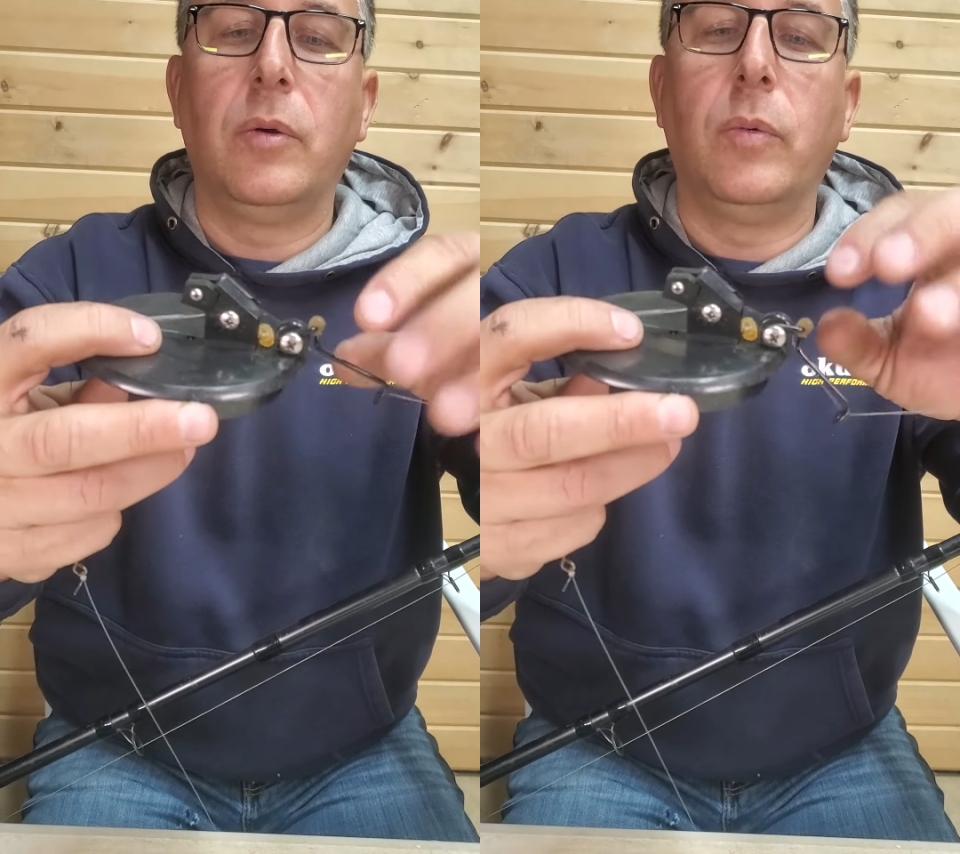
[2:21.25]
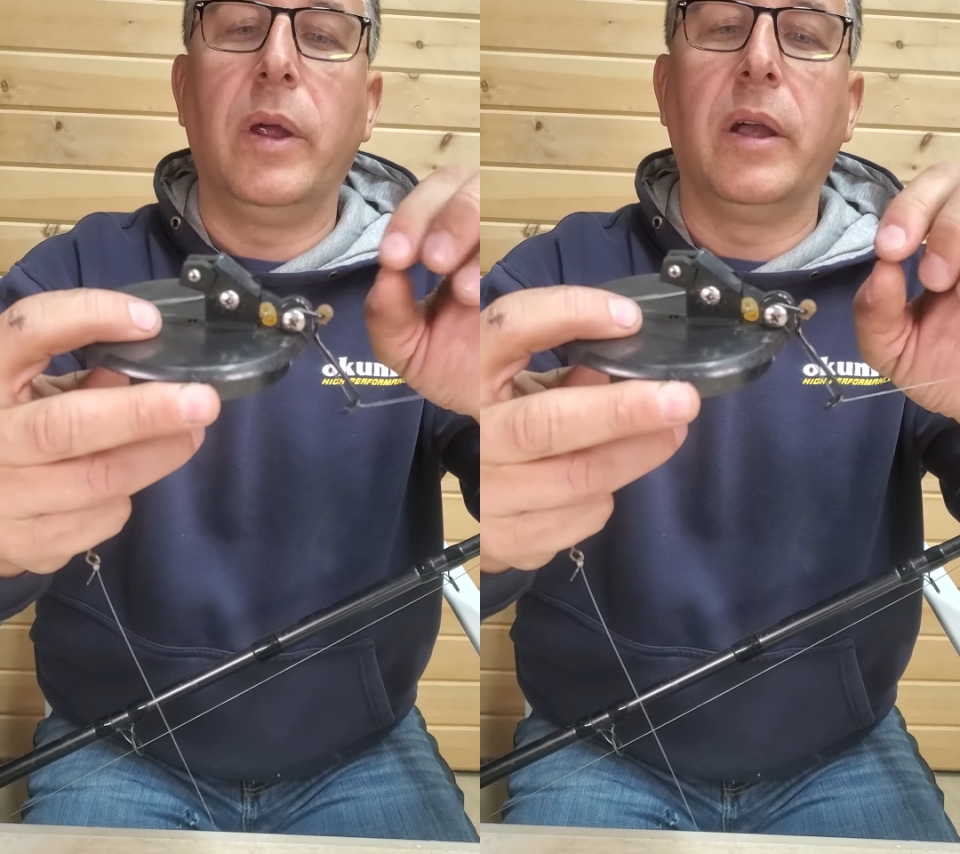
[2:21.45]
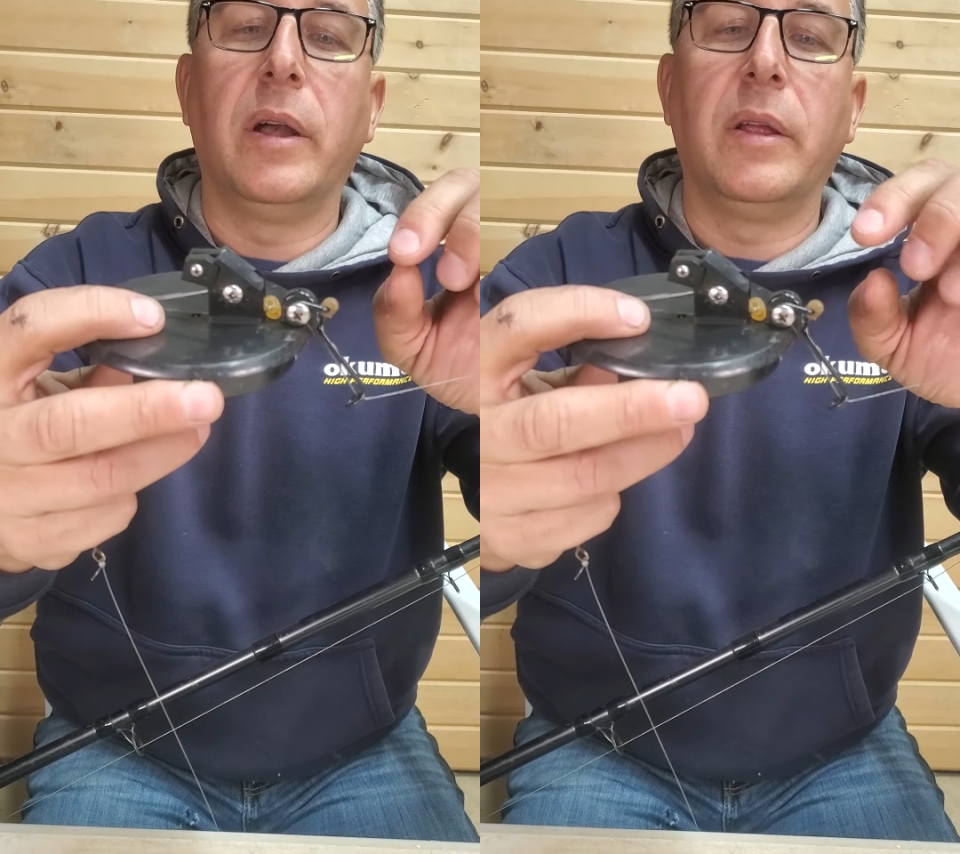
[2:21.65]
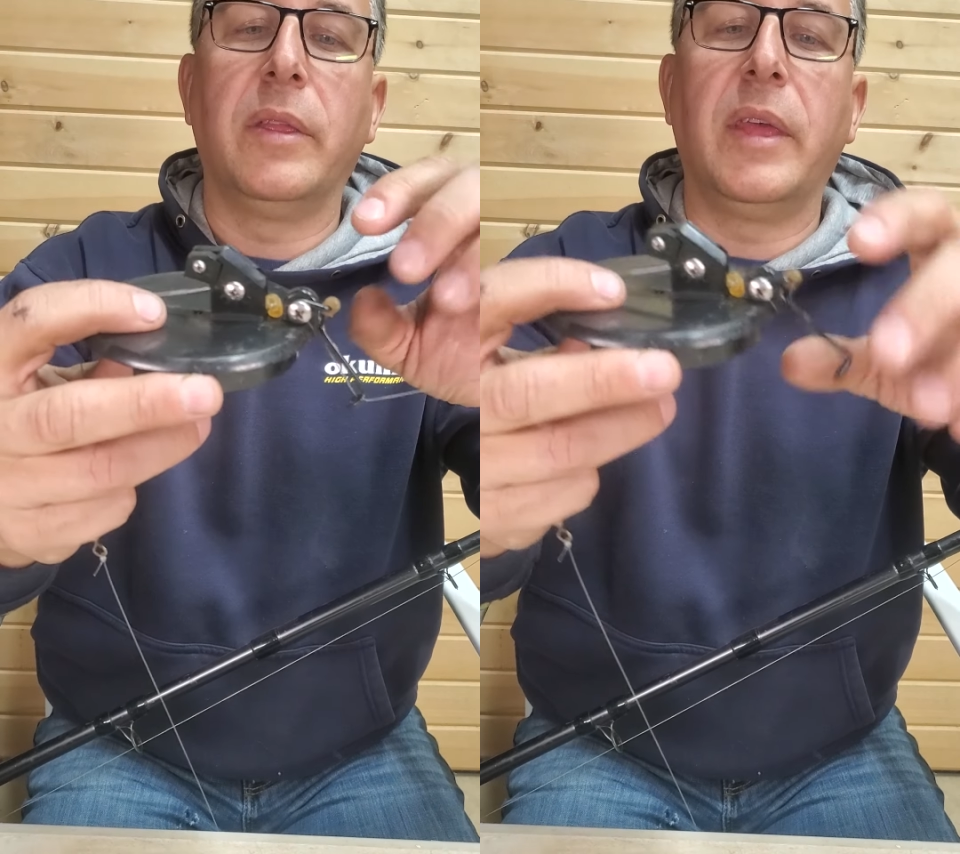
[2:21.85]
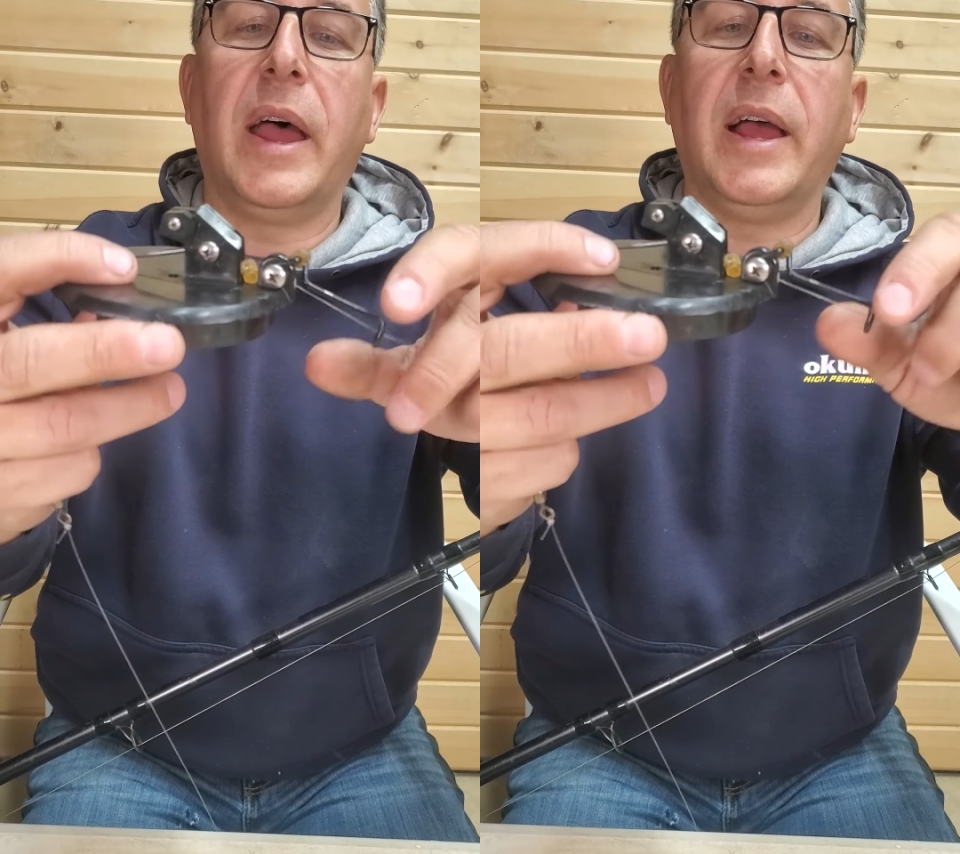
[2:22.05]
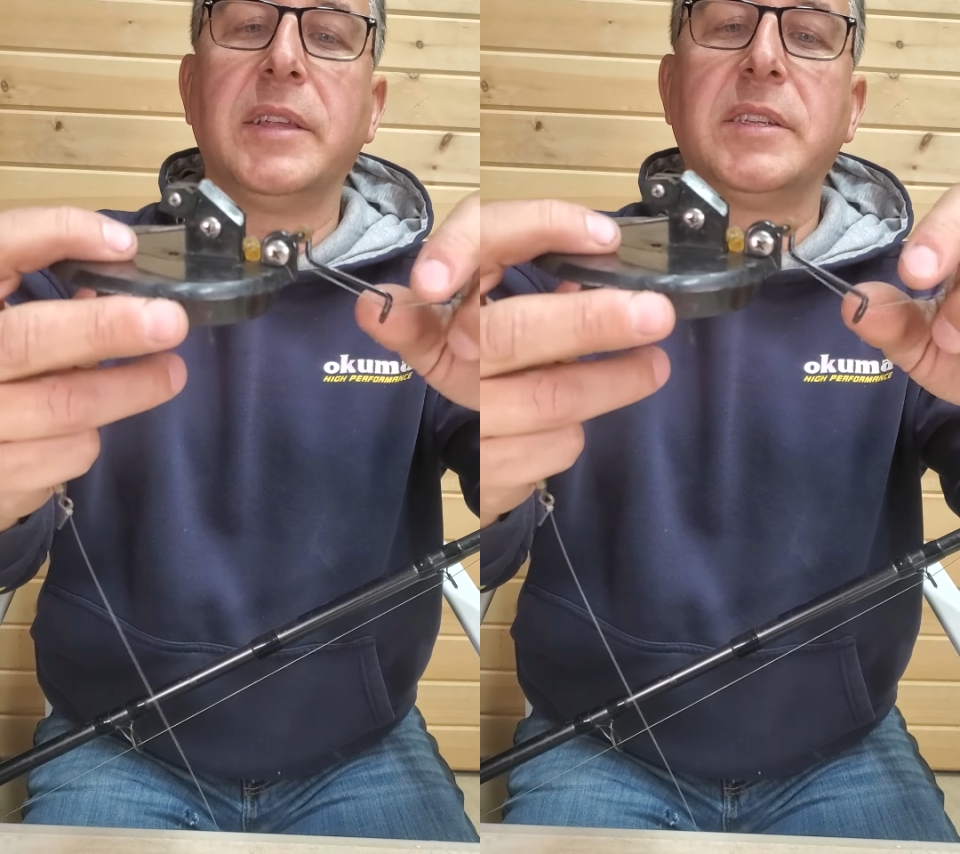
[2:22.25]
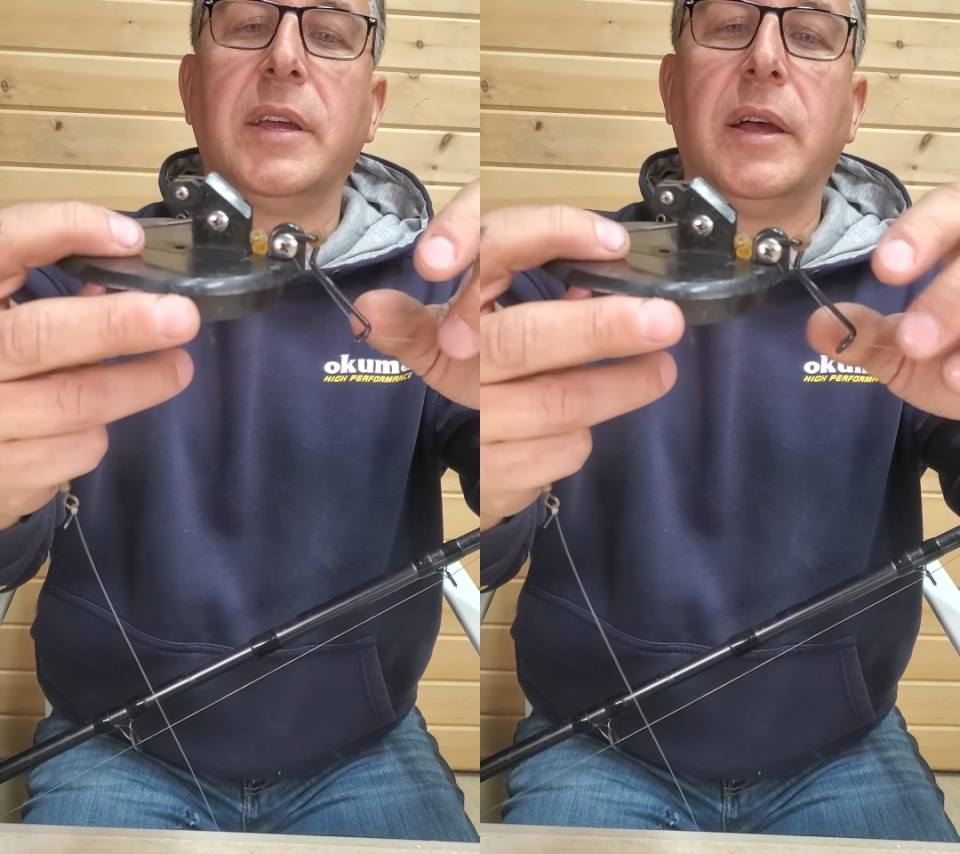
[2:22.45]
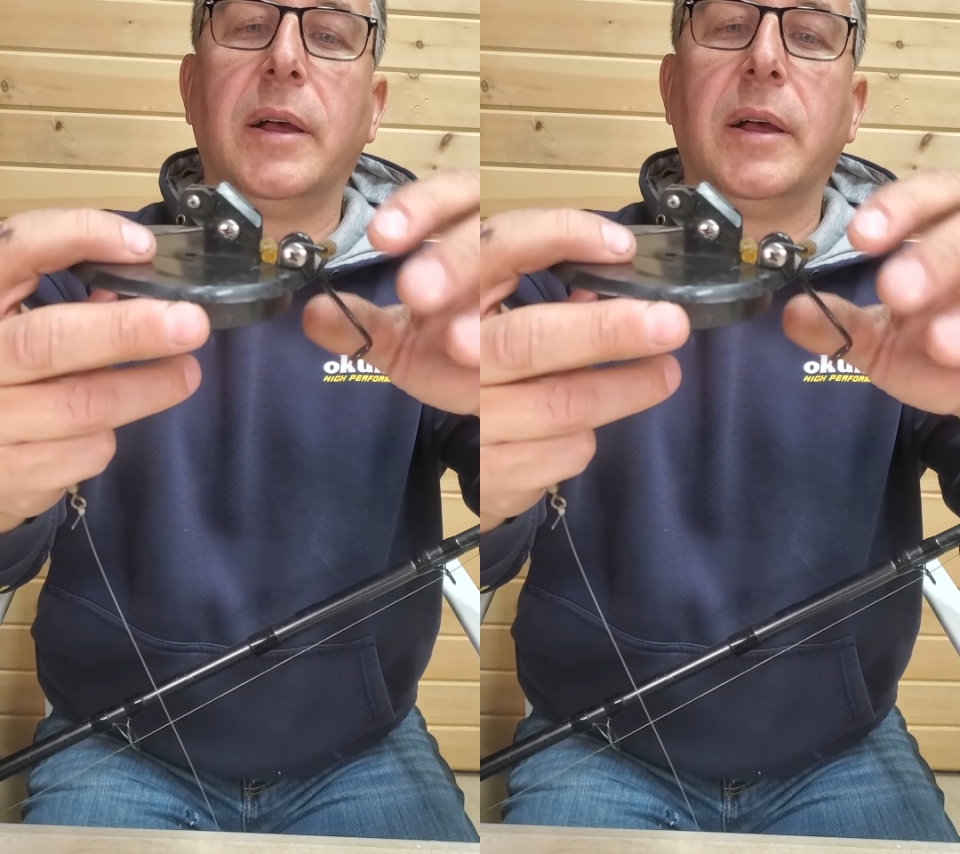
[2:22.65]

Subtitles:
where that